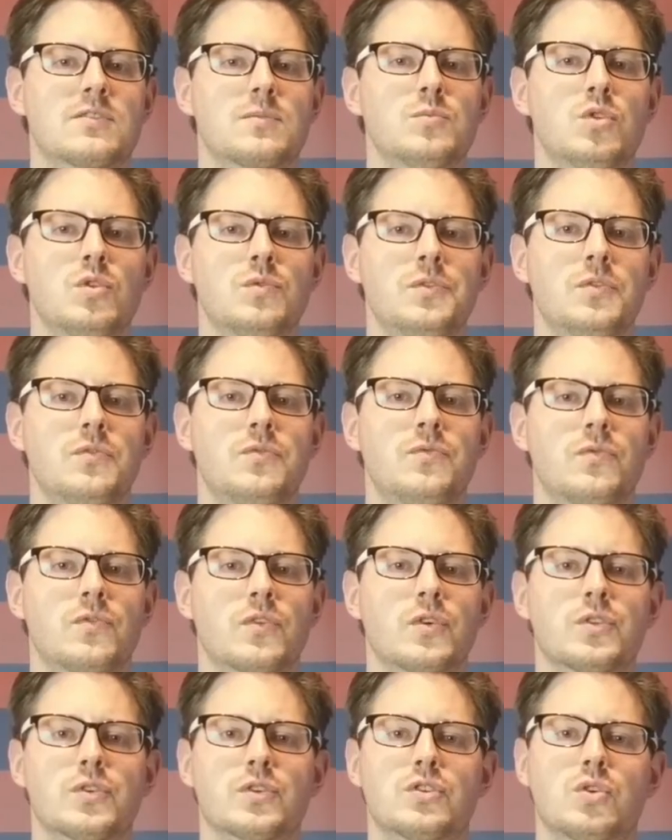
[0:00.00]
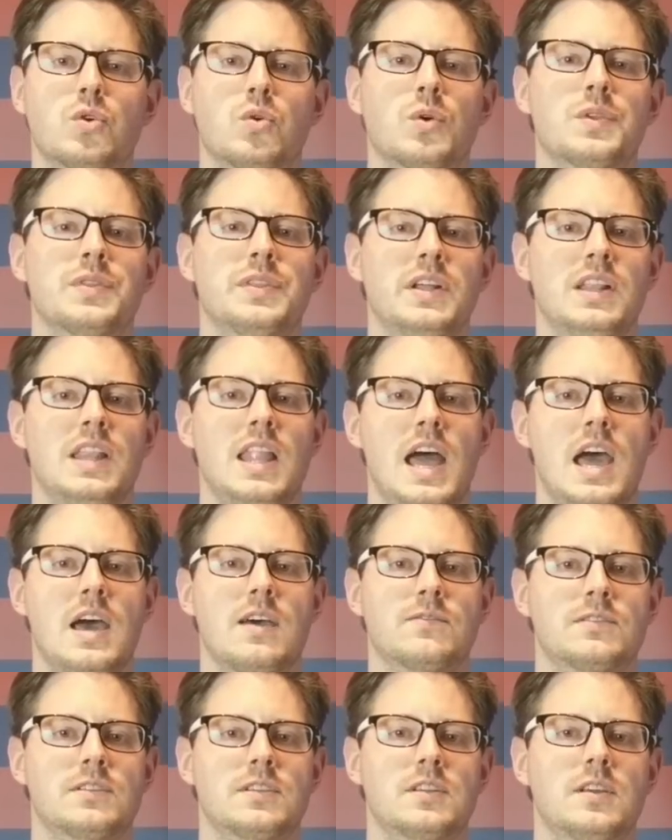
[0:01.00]
move you further toward the
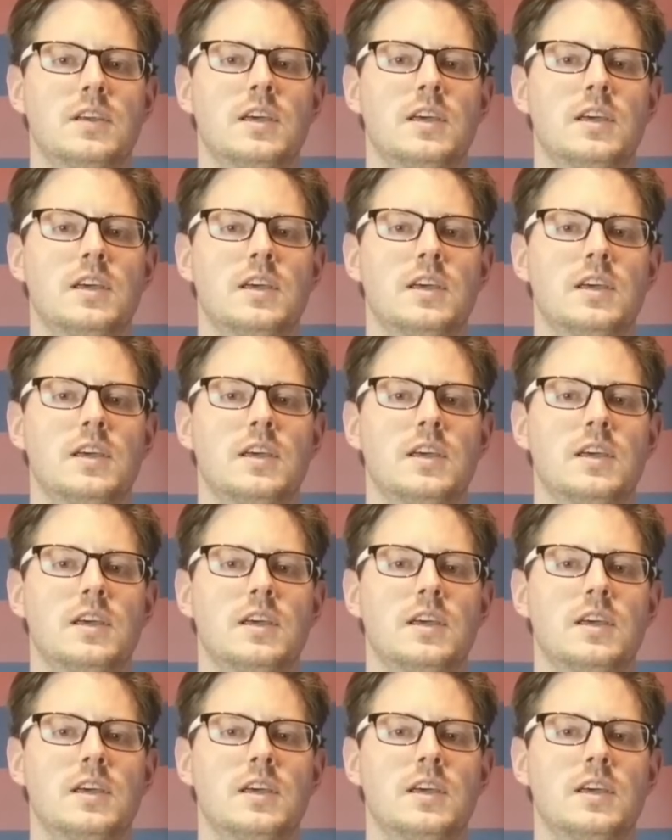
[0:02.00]
left,